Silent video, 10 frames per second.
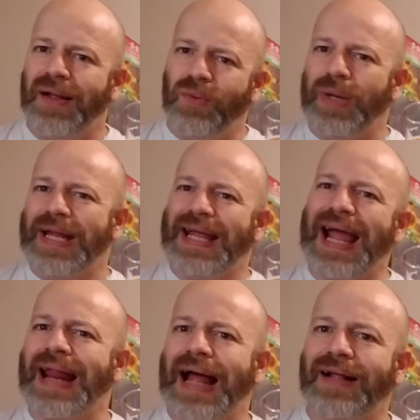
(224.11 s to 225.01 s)
When you
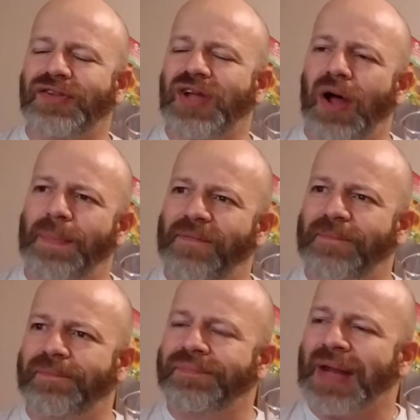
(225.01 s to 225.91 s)
get that type of
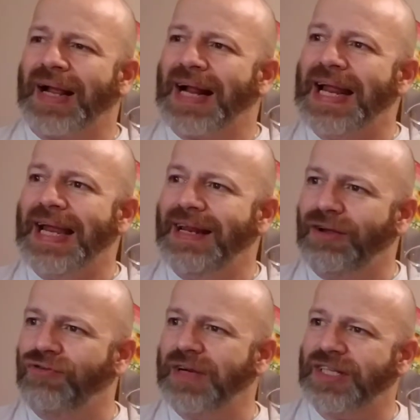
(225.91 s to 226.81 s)

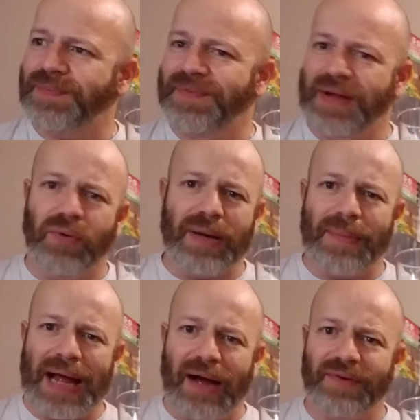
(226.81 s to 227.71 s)
clean, crisp feel in the
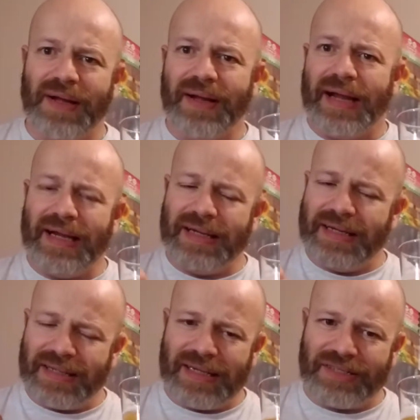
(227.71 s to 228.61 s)
mouth,
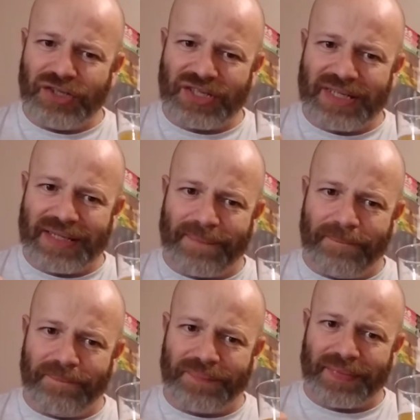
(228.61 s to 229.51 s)
it just
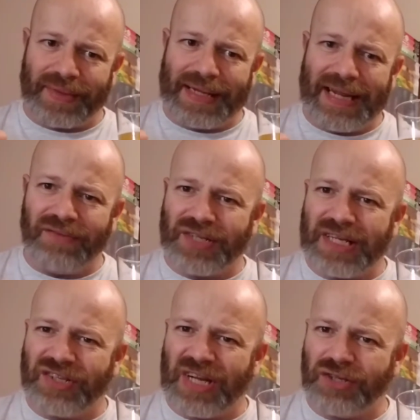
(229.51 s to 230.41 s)
gives
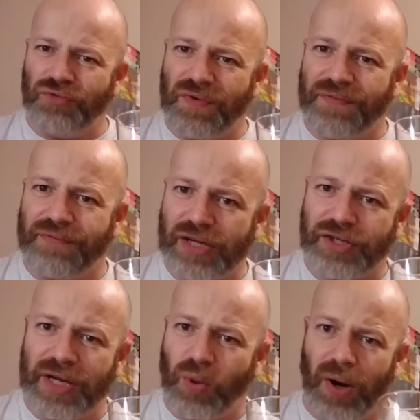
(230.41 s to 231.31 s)
it such a
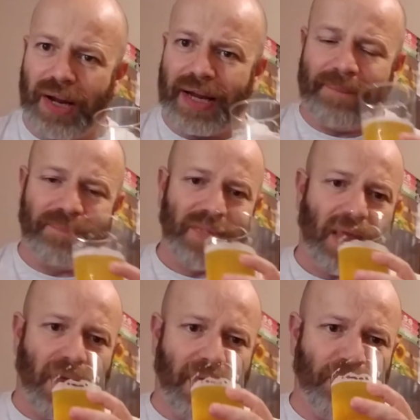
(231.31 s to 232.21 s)
refreshing quality.
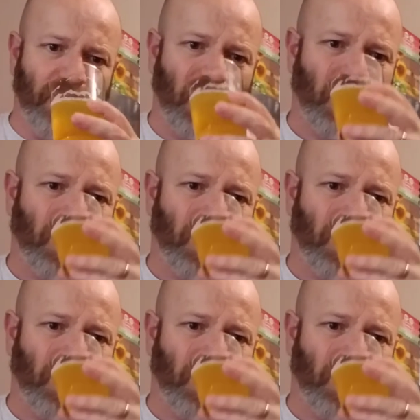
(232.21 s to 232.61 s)
And